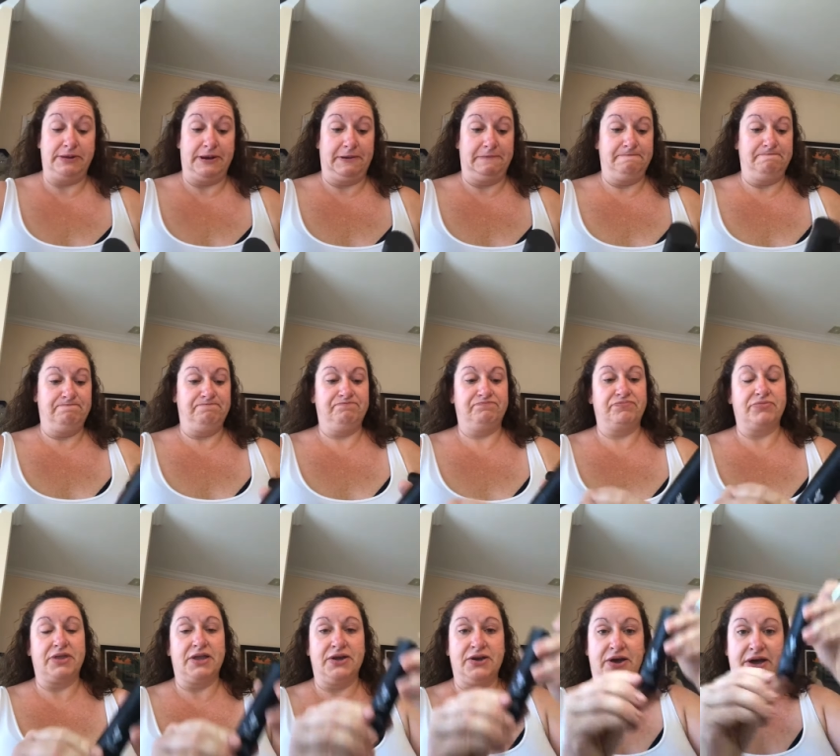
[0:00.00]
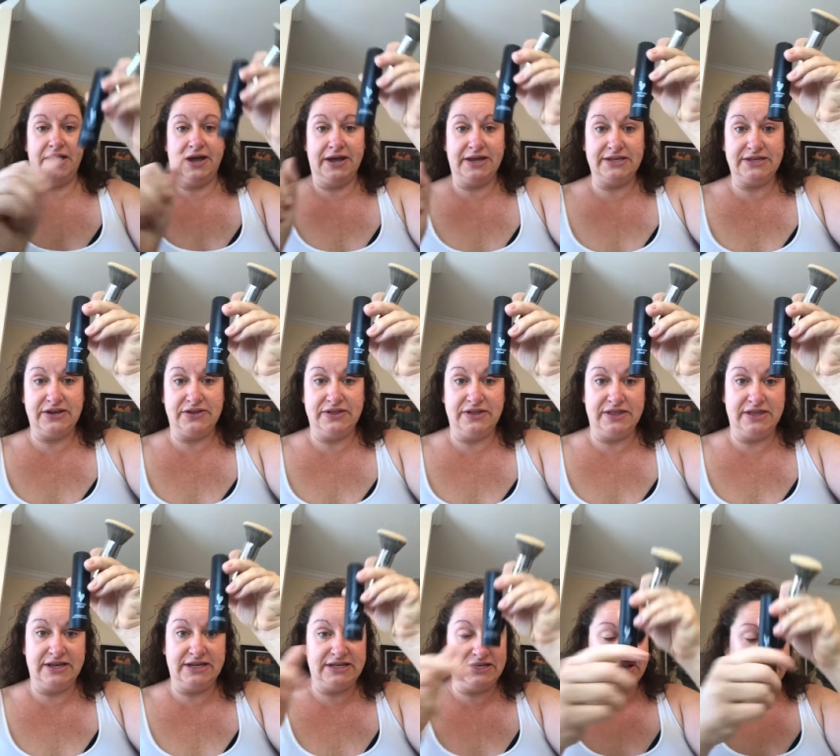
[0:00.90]
me. Okay, and so then
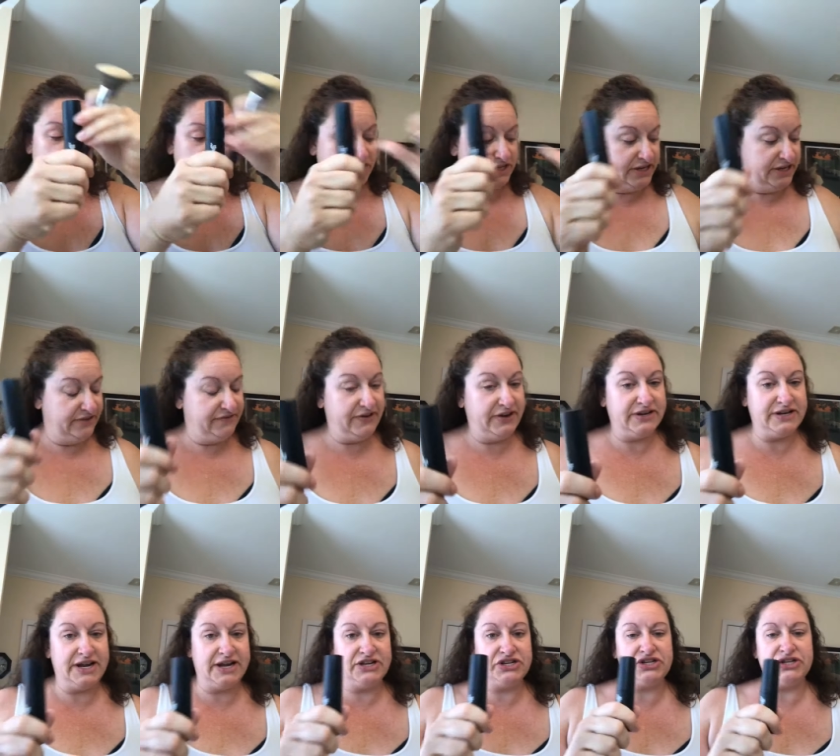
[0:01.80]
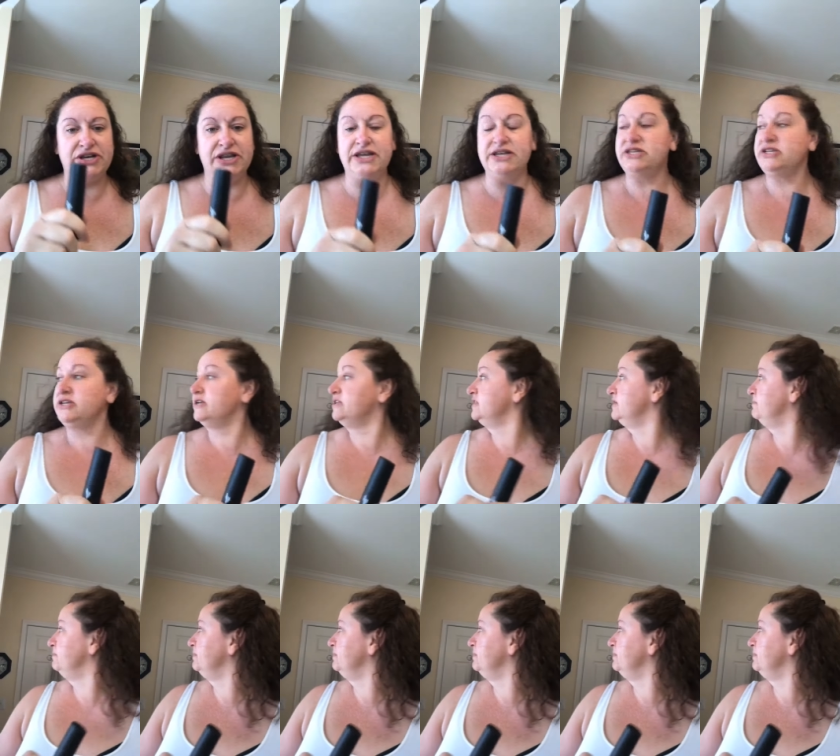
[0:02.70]
this is our stick foundation. It took the